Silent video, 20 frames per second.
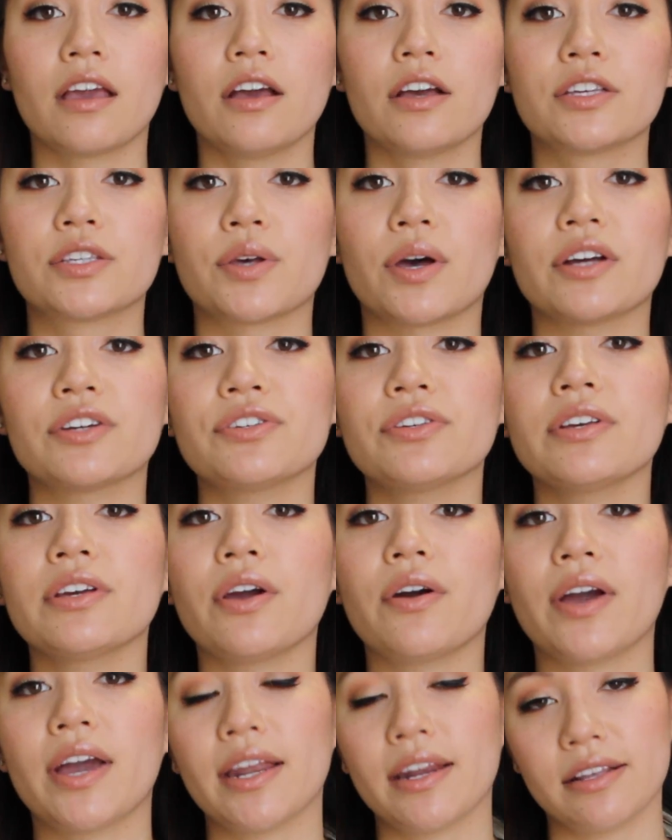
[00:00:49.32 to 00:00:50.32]
So I'll actually
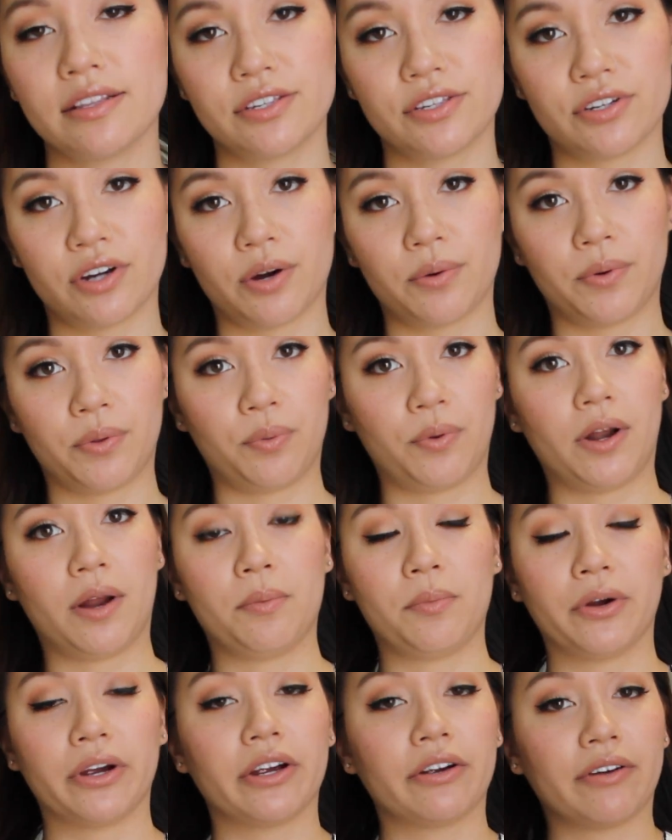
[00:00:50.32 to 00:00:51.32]
go ahead and start with what
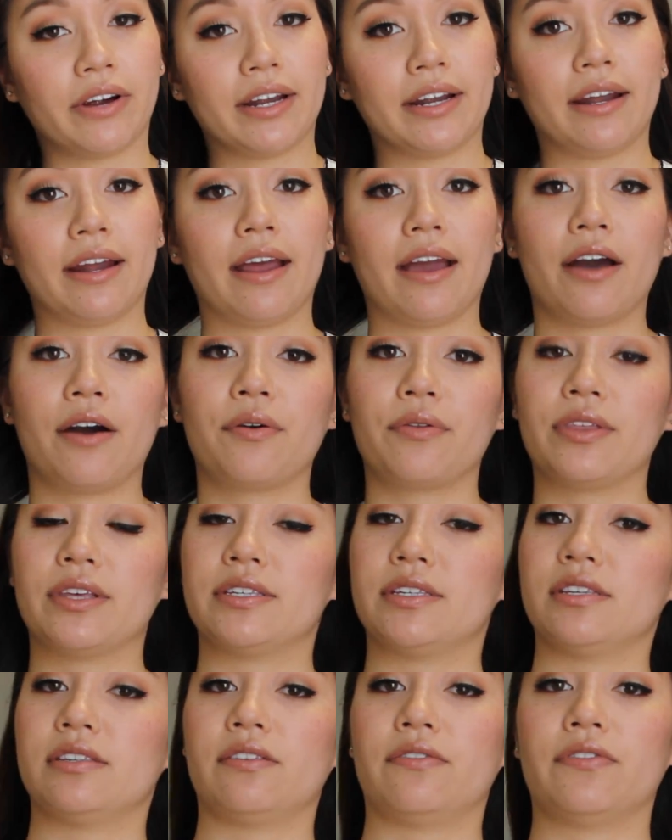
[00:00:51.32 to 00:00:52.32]
I'm wearing right now.
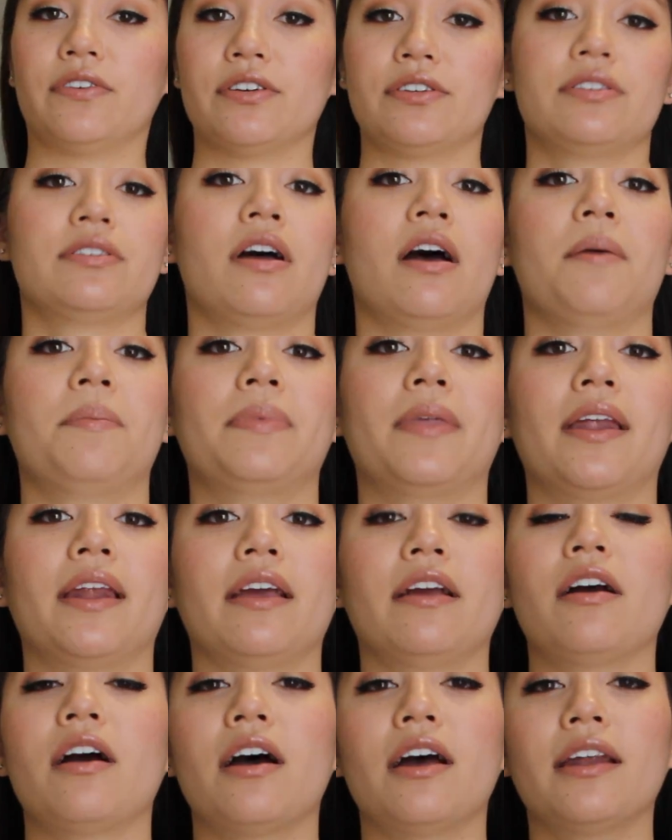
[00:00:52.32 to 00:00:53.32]
This is the first top that
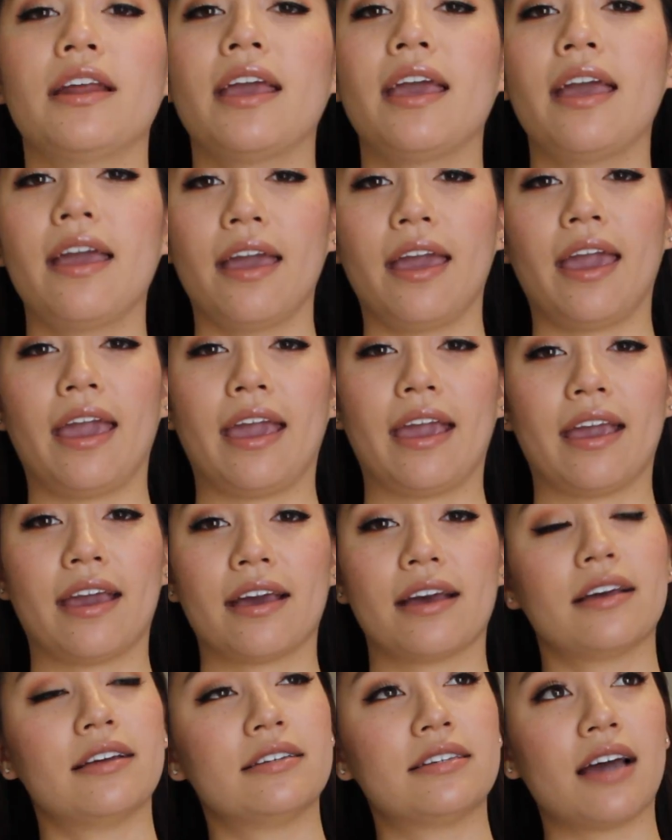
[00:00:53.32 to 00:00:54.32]
I got,
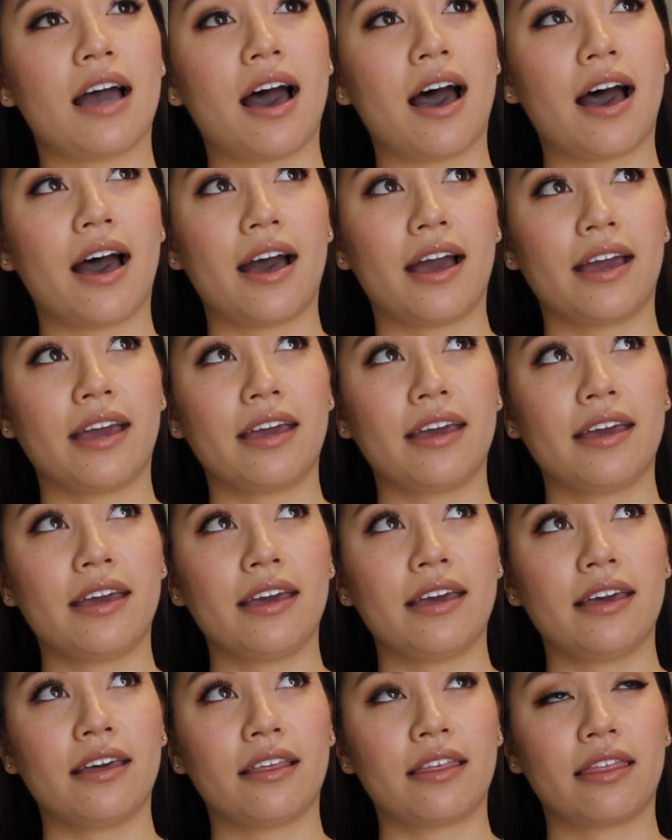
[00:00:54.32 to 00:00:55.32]
and
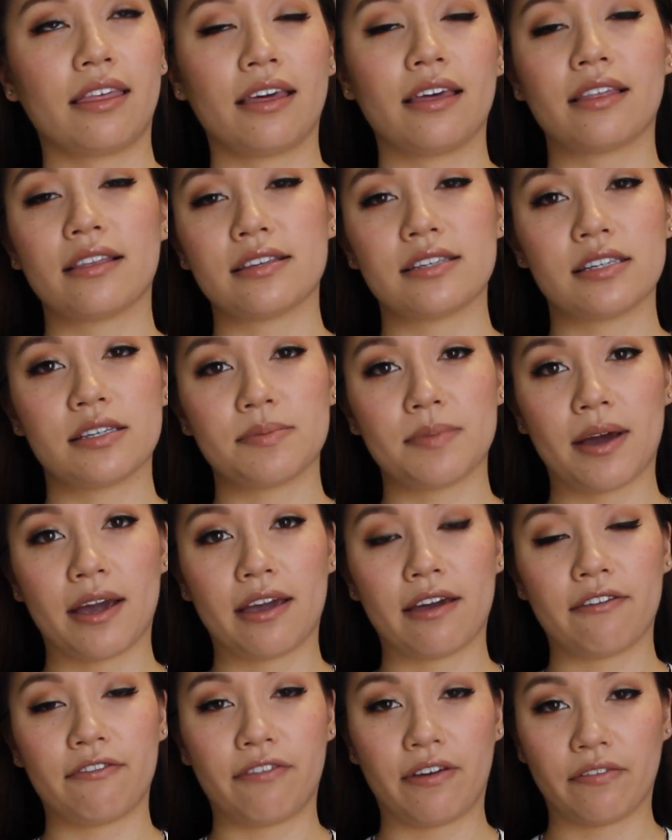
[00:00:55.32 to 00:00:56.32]
I think this is
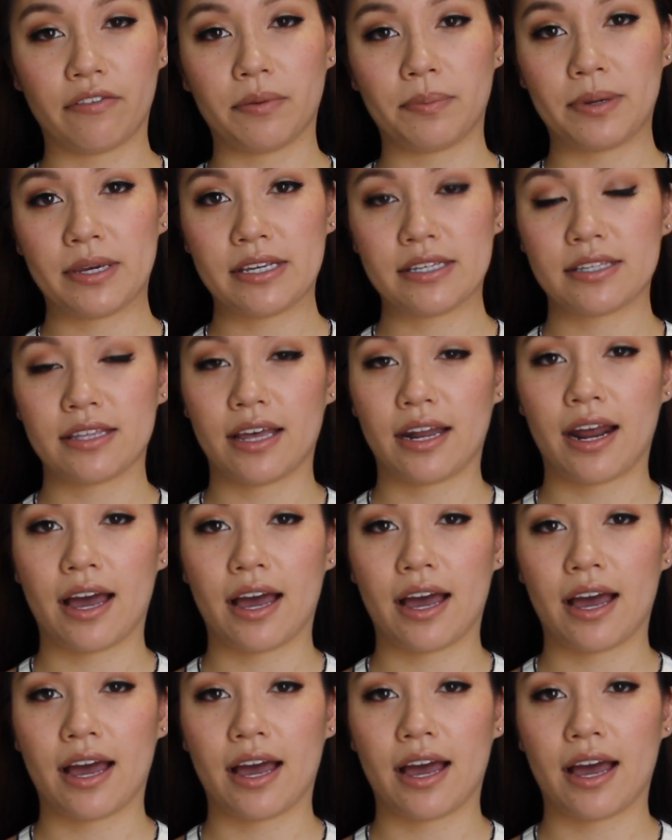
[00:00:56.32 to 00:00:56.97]
my favorite piece that